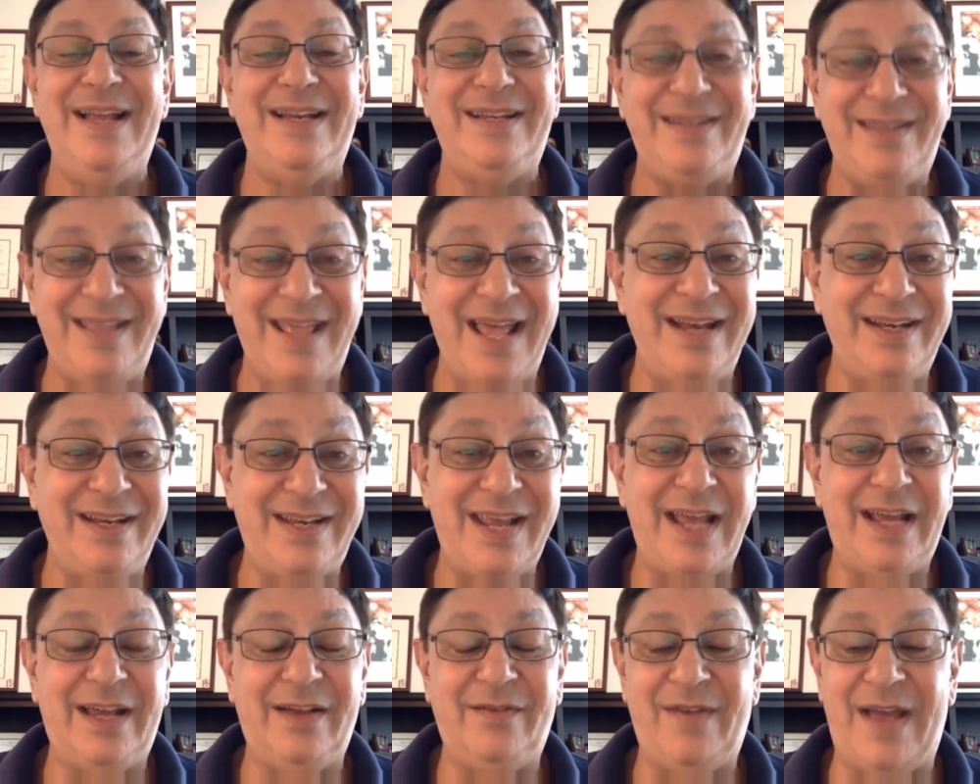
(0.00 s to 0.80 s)
Then
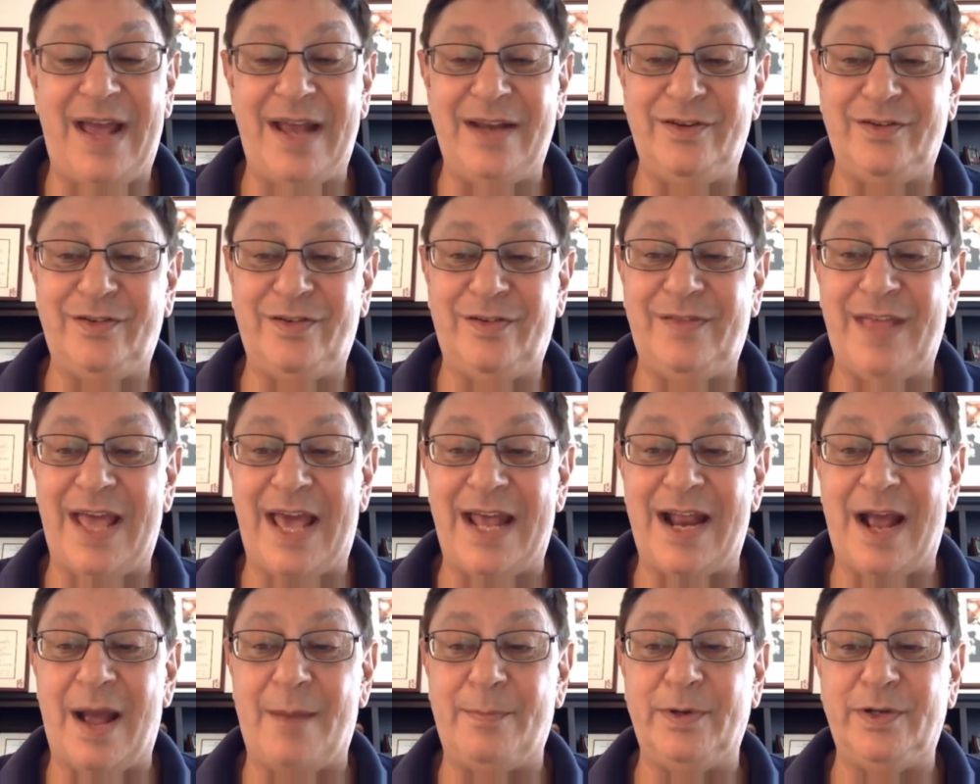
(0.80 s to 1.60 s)
take advantage of that
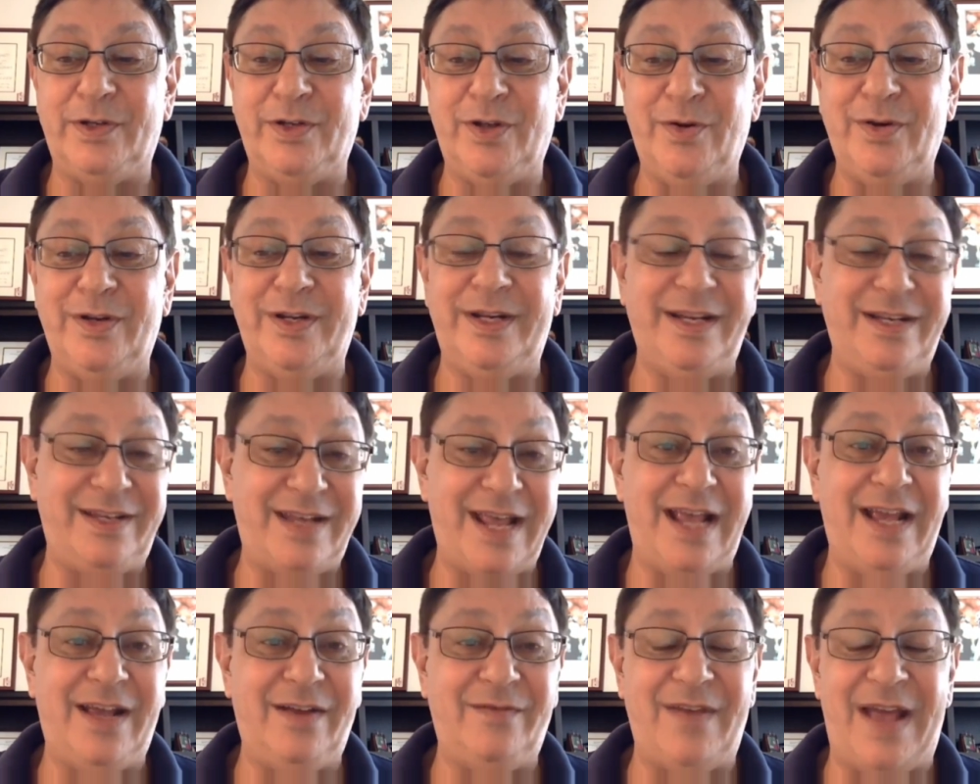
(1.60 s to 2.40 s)
opportunity,
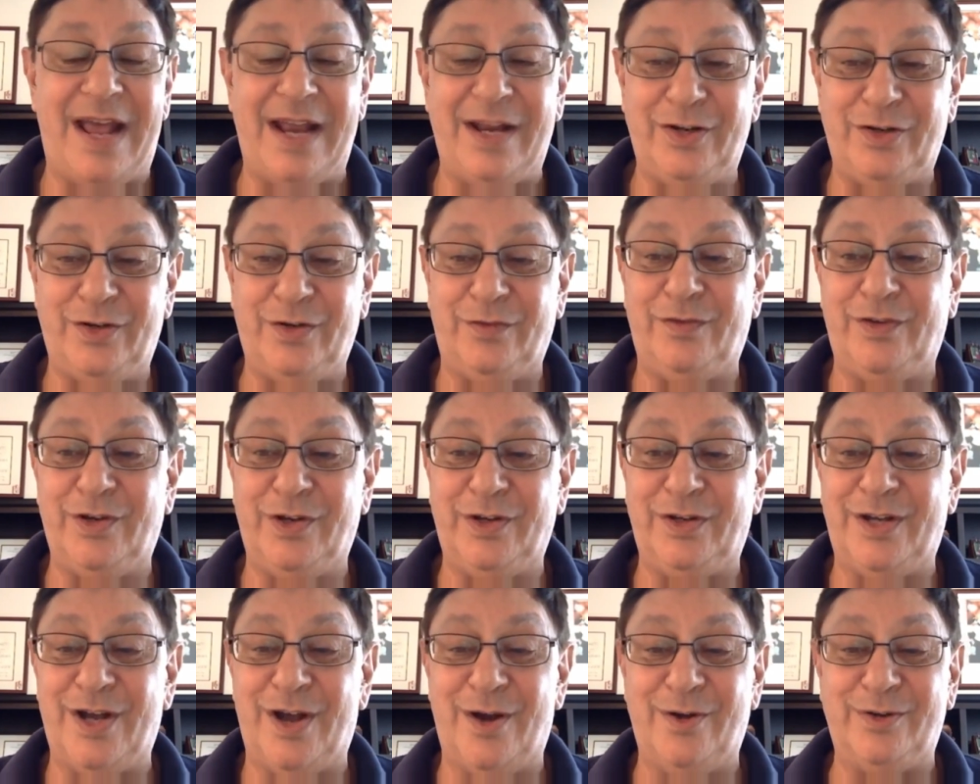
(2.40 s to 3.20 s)
take advantage of
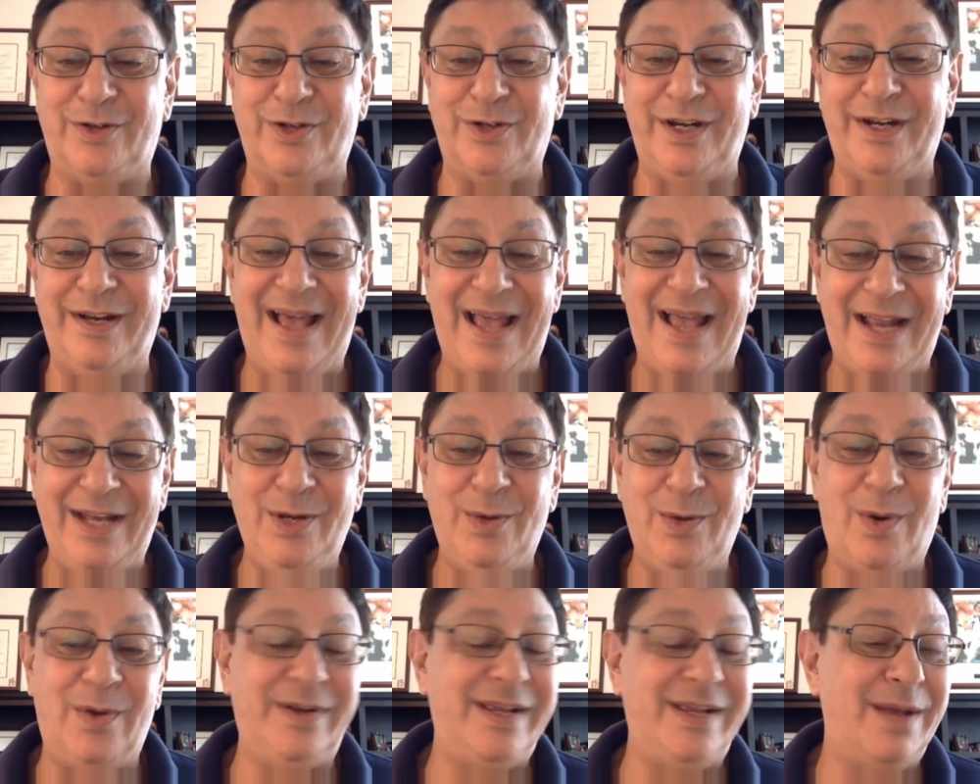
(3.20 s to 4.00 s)
good coaching, and
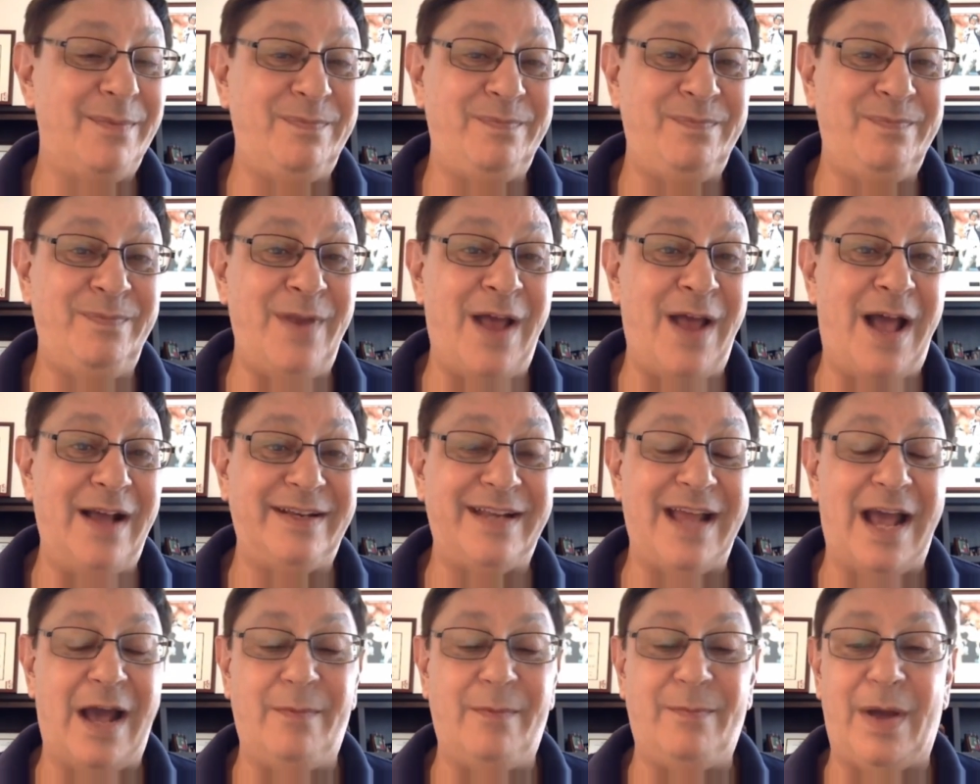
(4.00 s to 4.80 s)
you won't get knocked
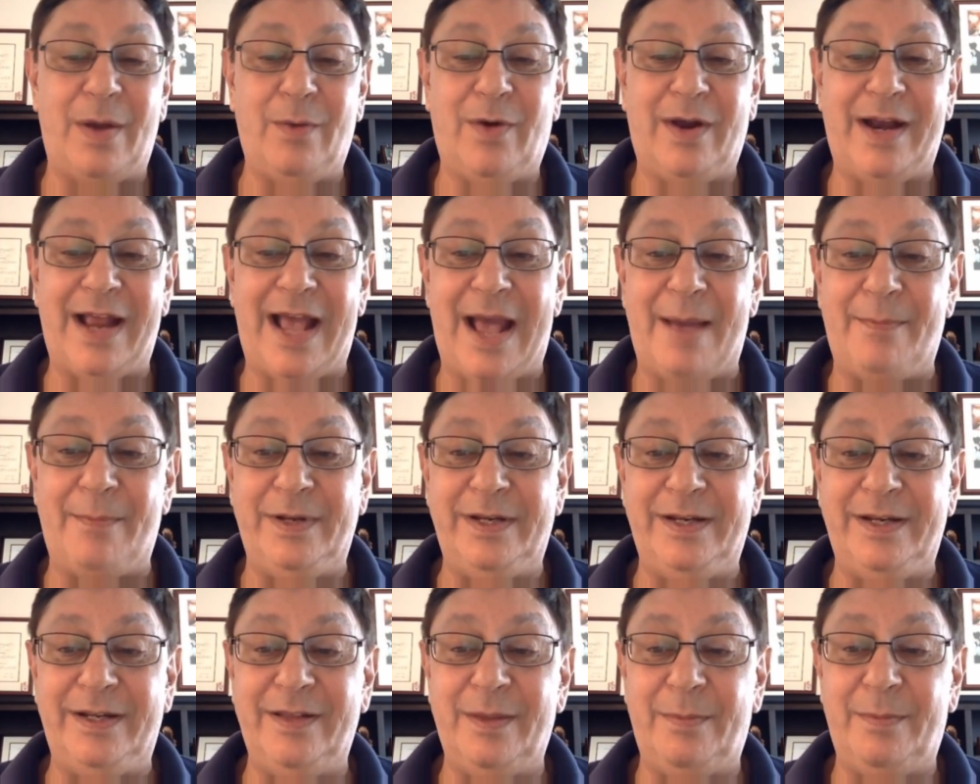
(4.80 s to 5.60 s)
down by what
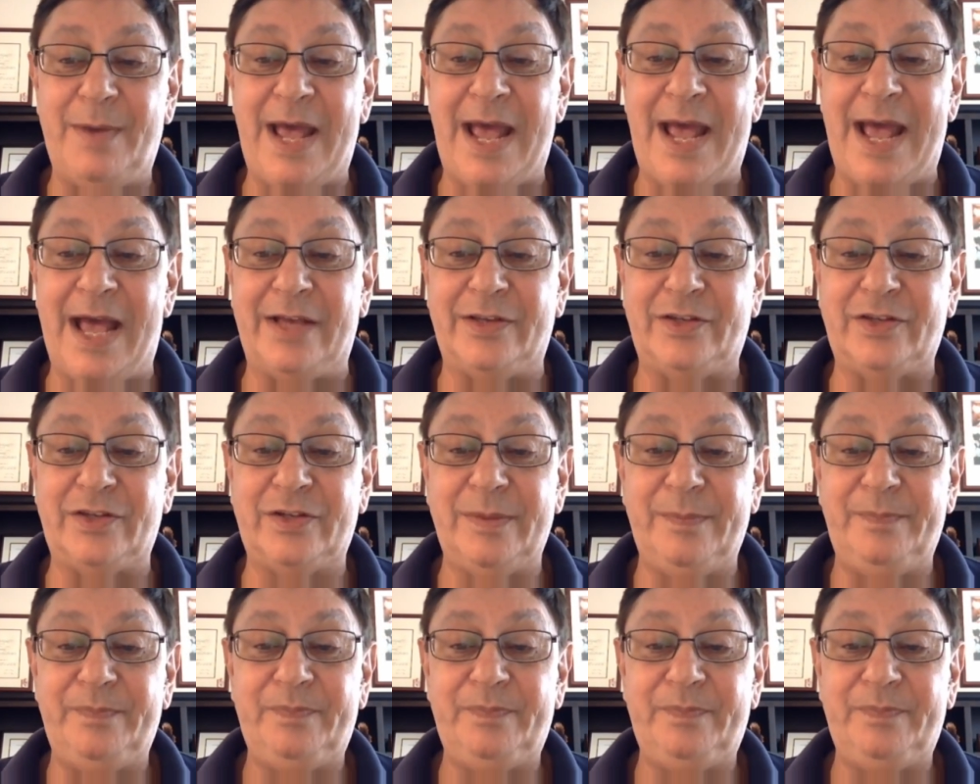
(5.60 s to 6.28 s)
happened in the past.